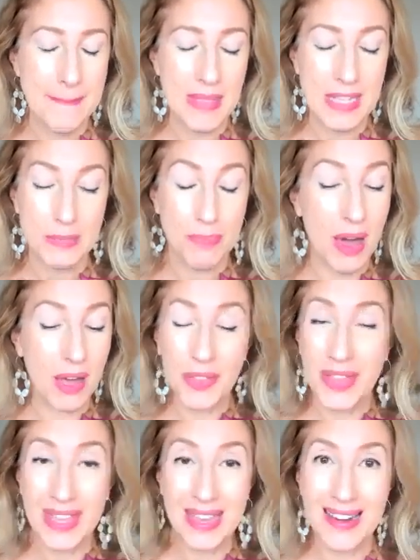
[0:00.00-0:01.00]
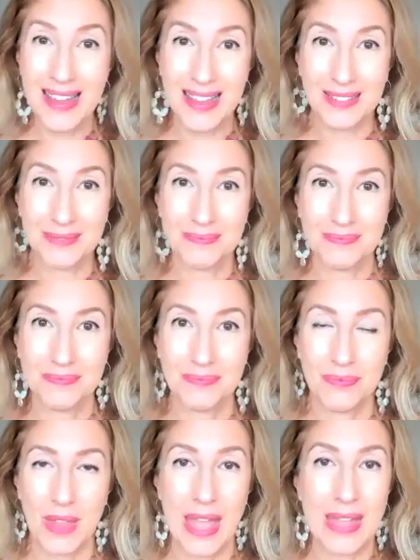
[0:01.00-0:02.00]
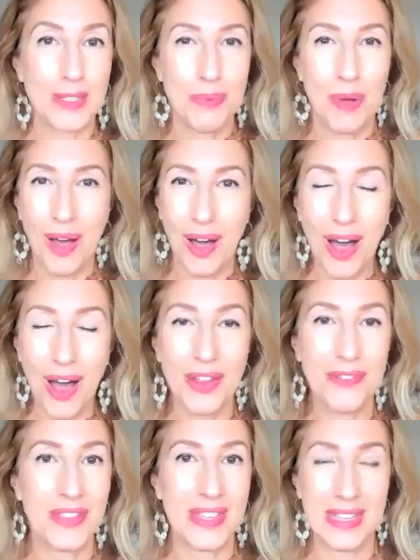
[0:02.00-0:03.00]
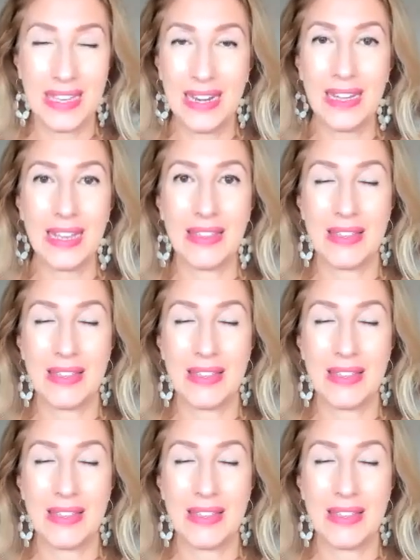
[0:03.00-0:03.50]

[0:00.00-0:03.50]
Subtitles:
it's part of the healing. It's part of the healing.